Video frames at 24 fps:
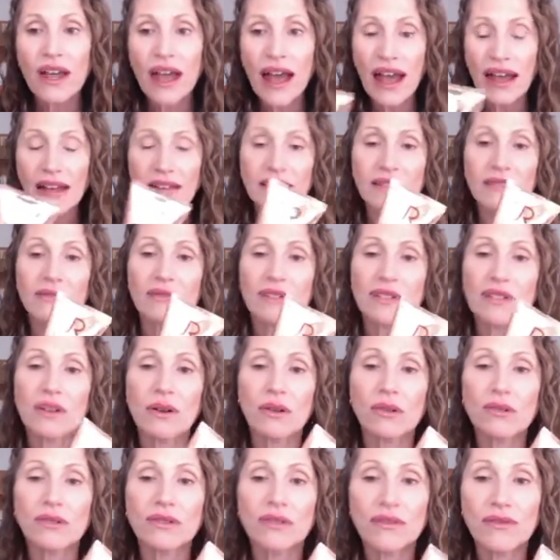as a
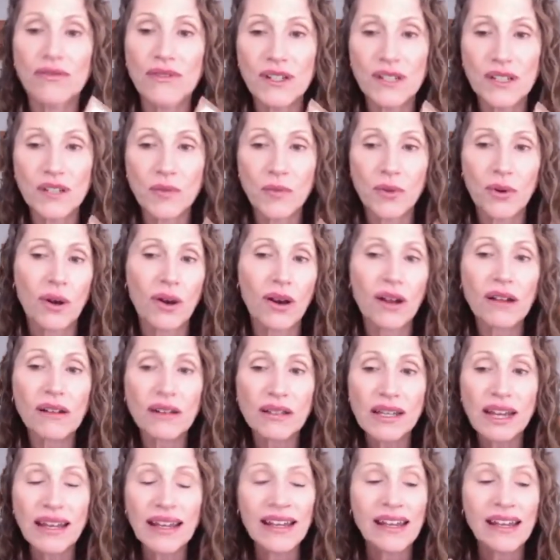result of this product.